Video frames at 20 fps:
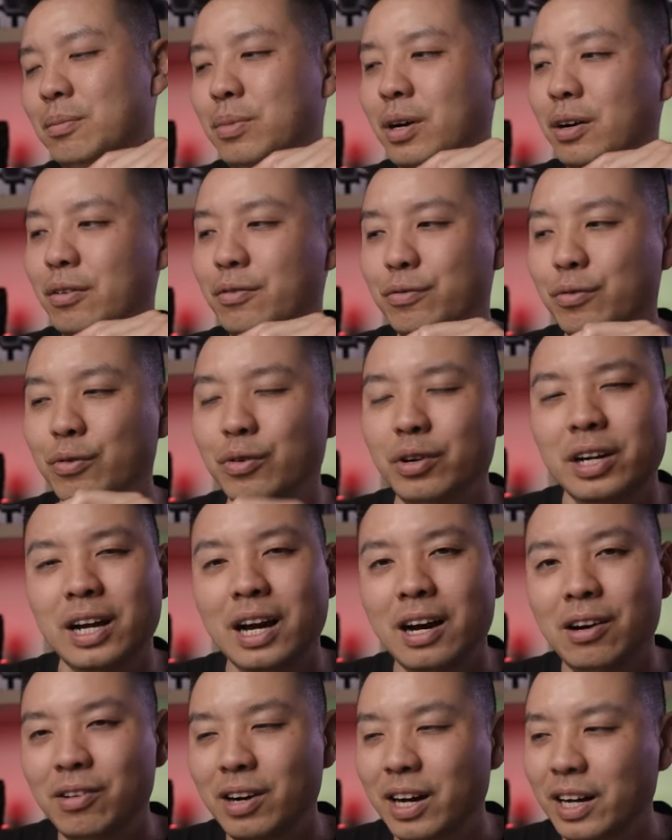But for
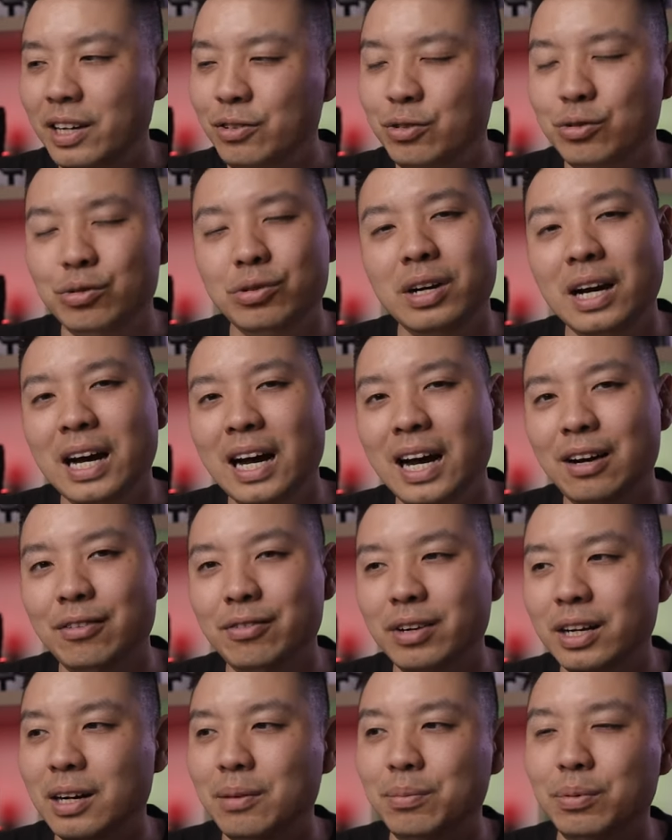now, I do
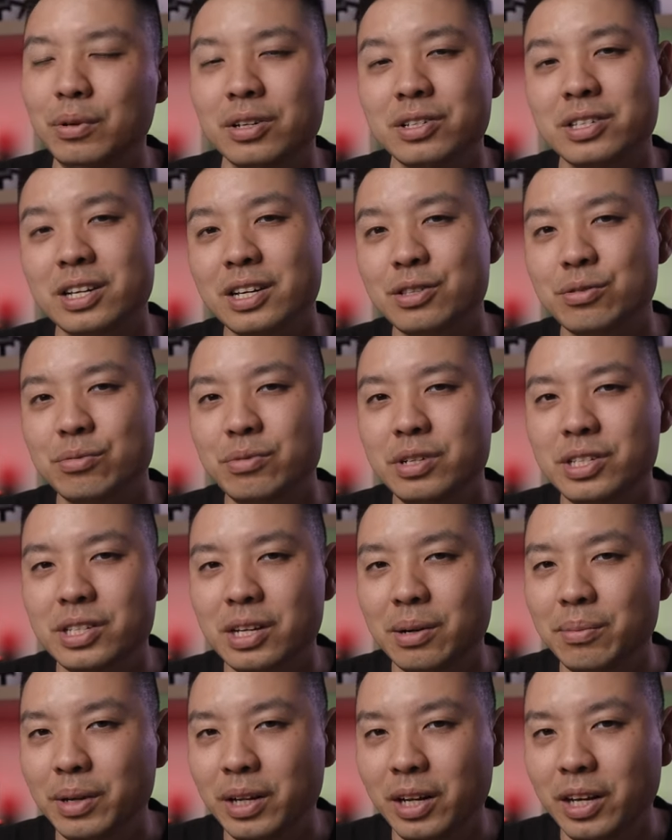have a couple accessories
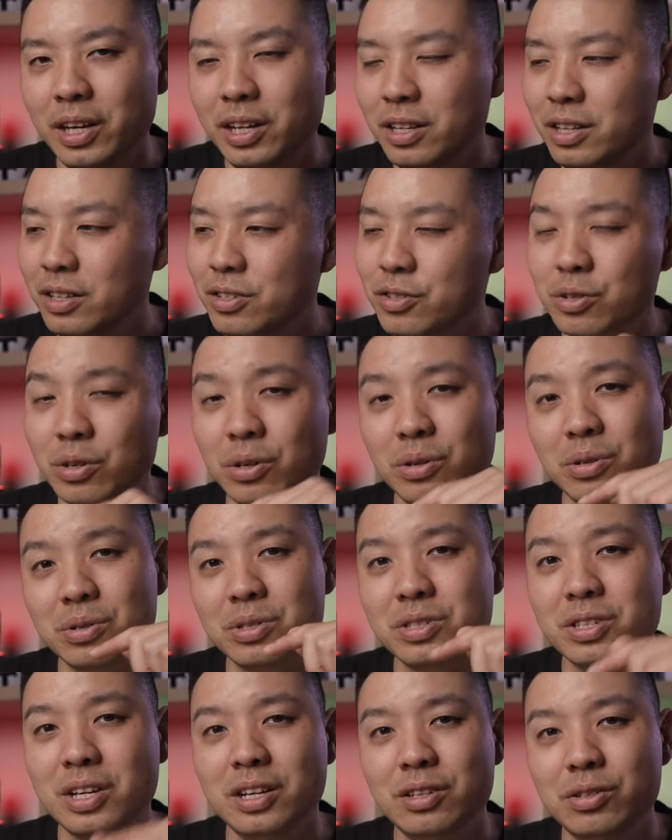coming in, so
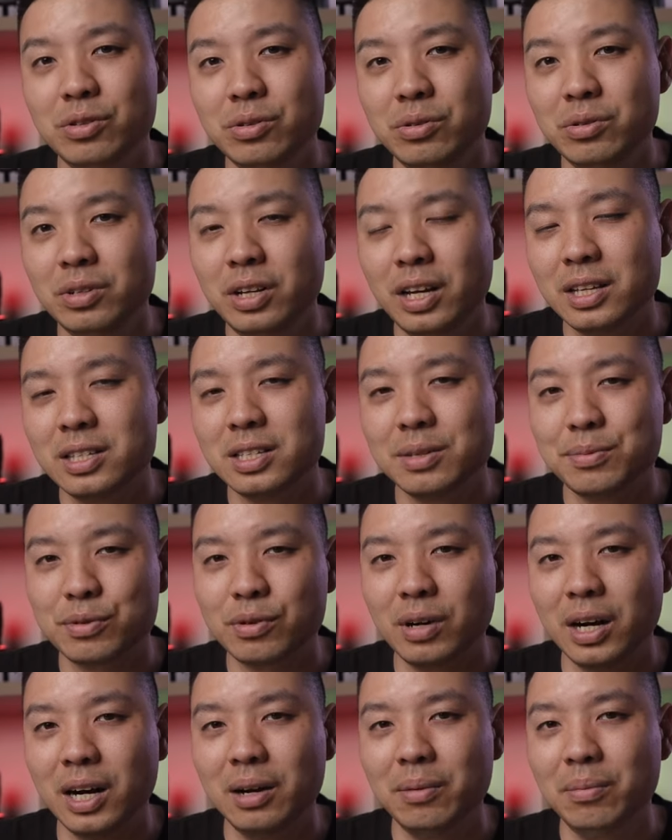stay tuned, hit
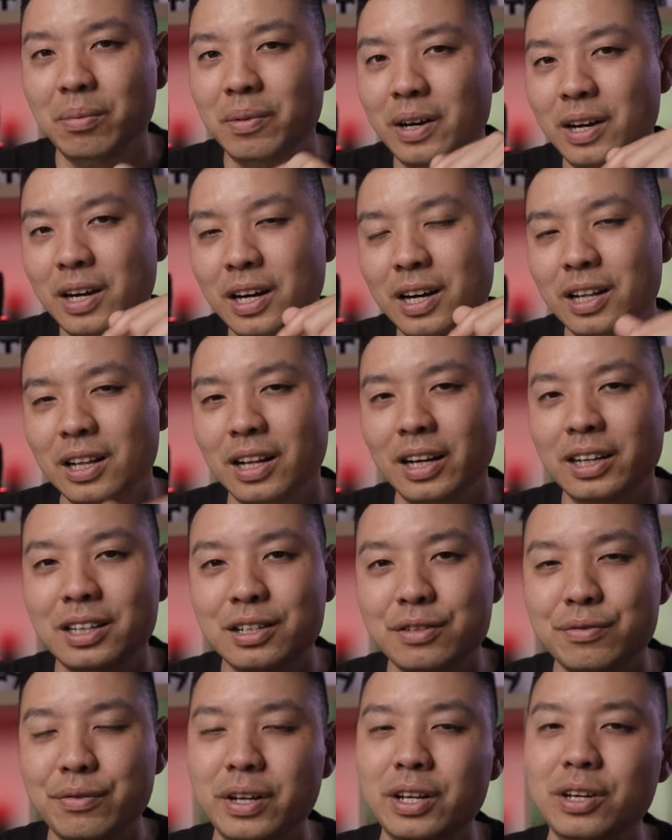subscribe, like
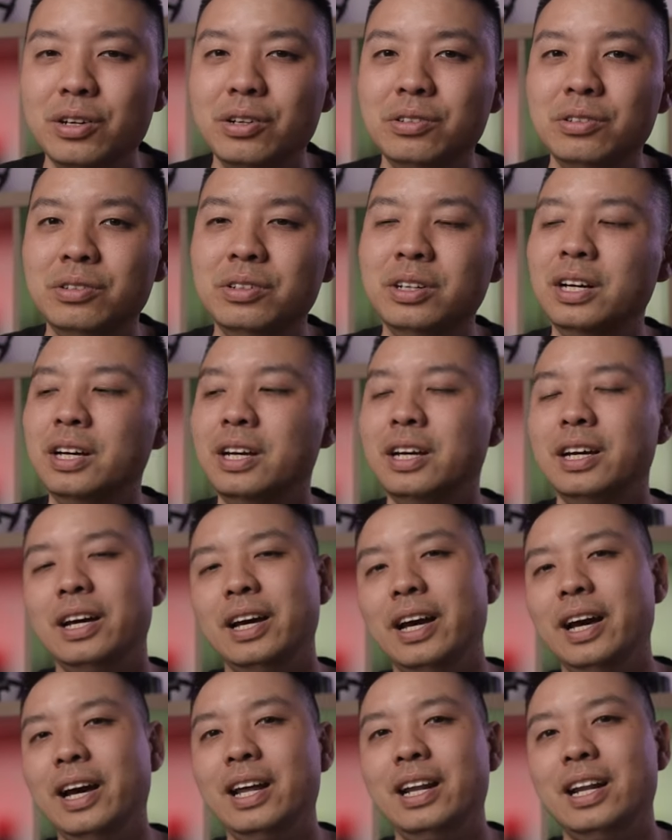this video,
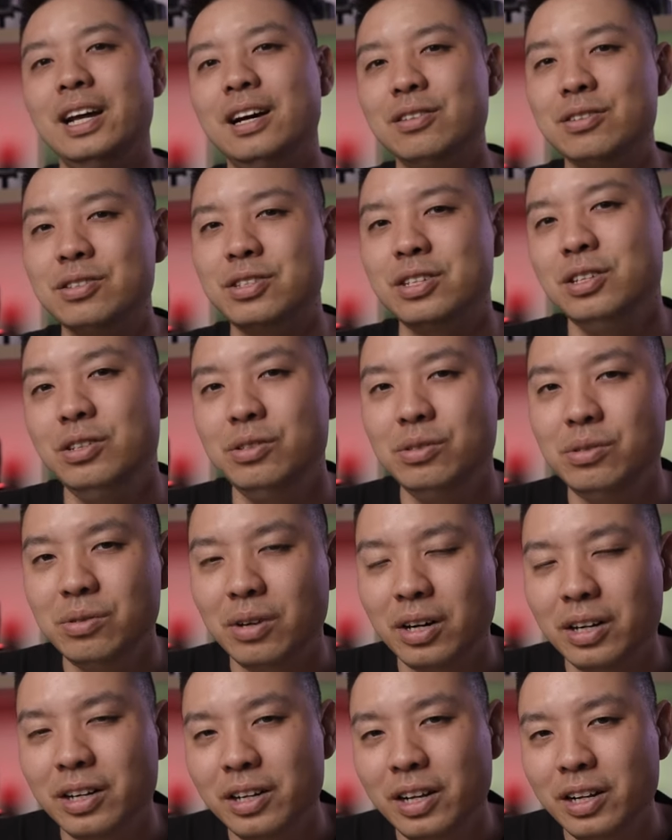and I'll see you
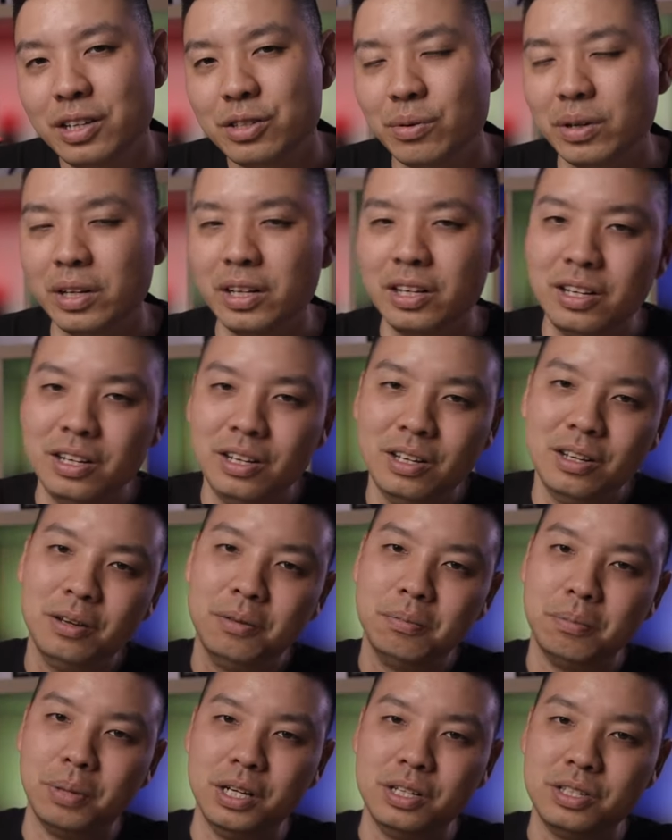on the next one.
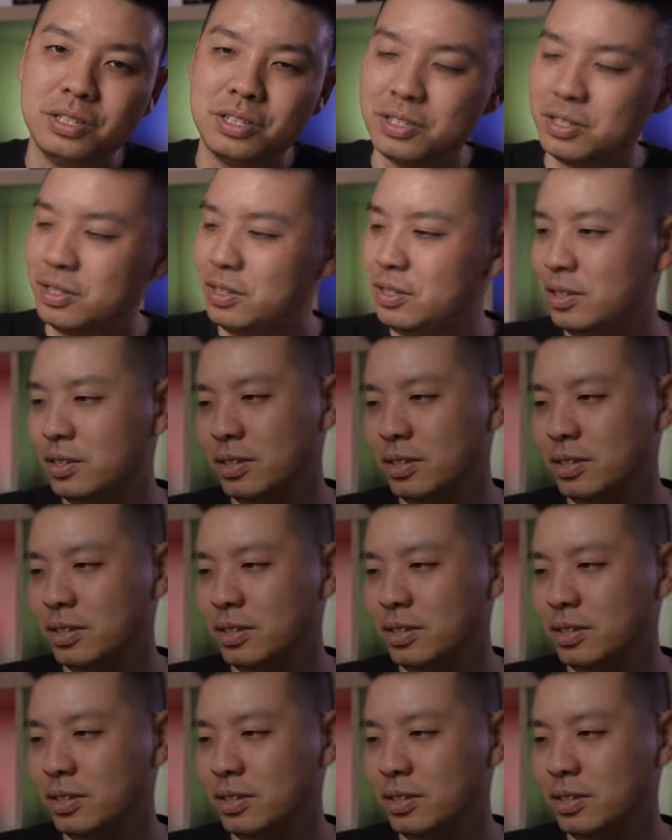Peace.